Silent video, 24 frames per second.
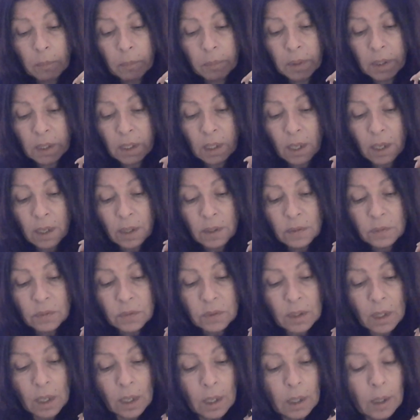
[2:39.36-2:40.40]
Because
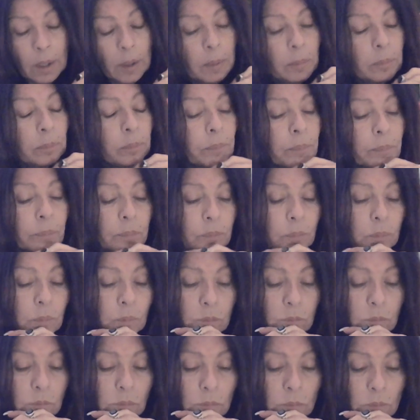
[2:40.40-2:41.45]

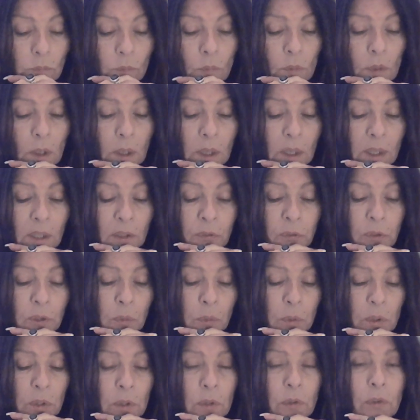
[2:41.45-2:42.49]
I
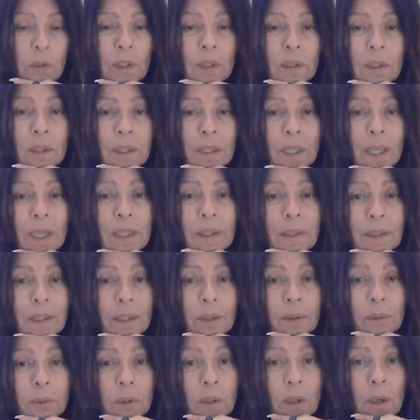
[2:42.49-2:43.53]
feel when you just lay
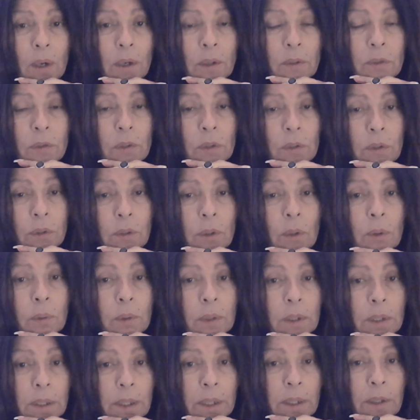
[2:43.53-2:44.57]
down cards and you
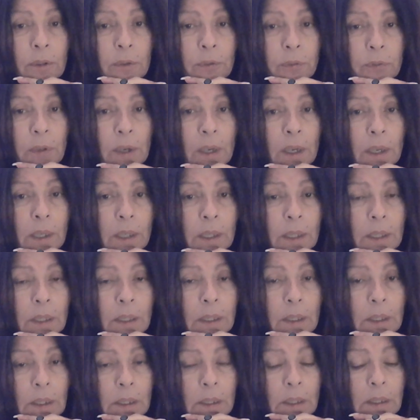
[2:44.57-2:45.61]
don't clarify,
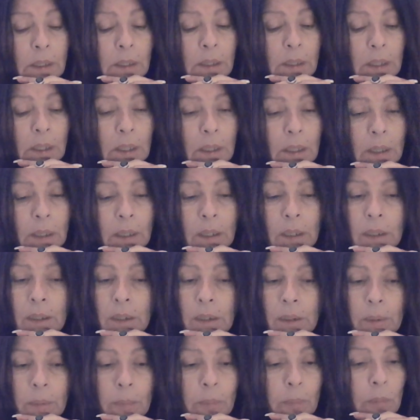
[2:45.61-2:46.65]

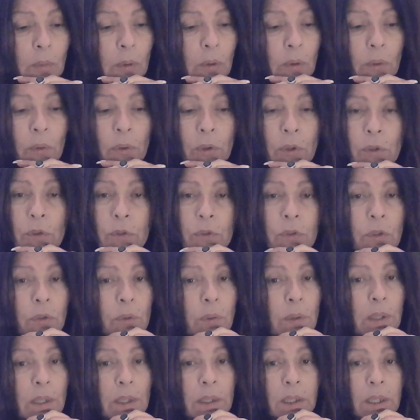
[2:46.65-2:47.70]
or you're
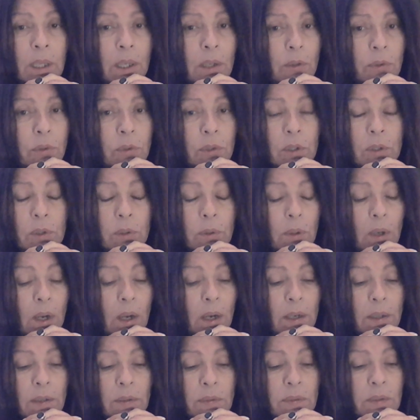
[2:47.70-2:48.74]
doing a Celtic
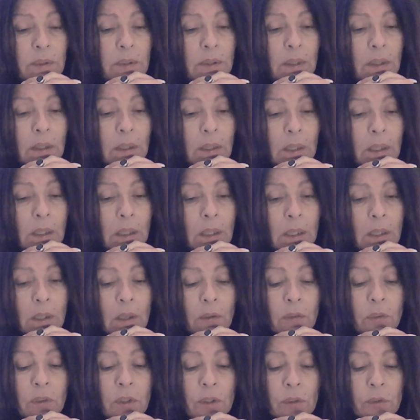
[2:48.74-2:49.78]
cross,
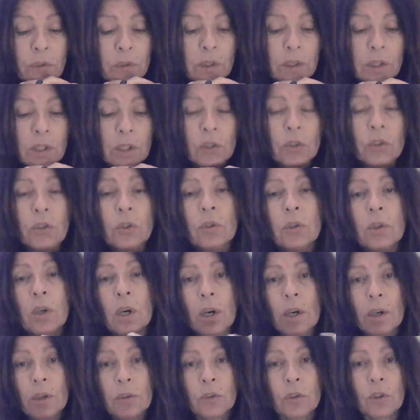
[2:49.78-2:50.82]
those initial
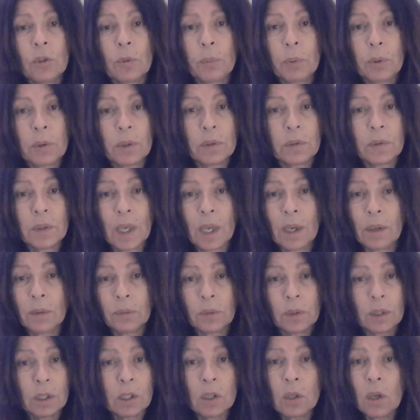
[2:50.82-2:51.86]
cards you put
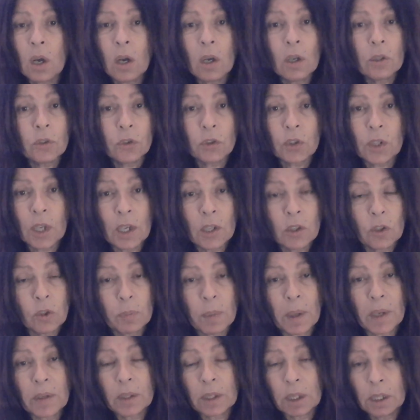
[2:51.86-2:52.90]
down can all change
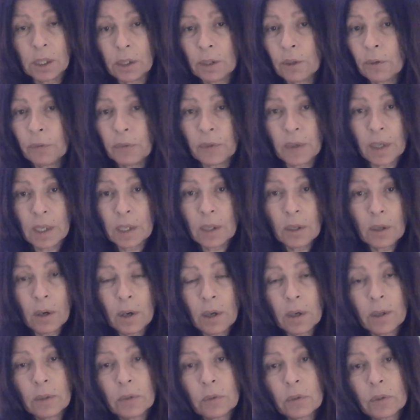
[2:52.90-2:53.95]
by the clarifying
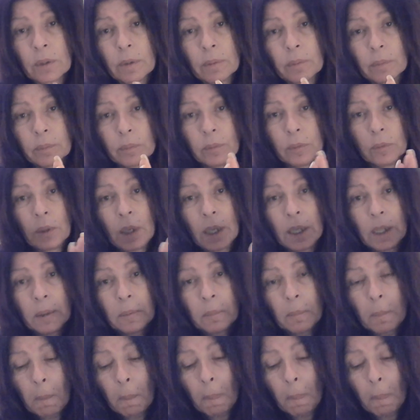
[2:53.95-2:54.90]
cards, right?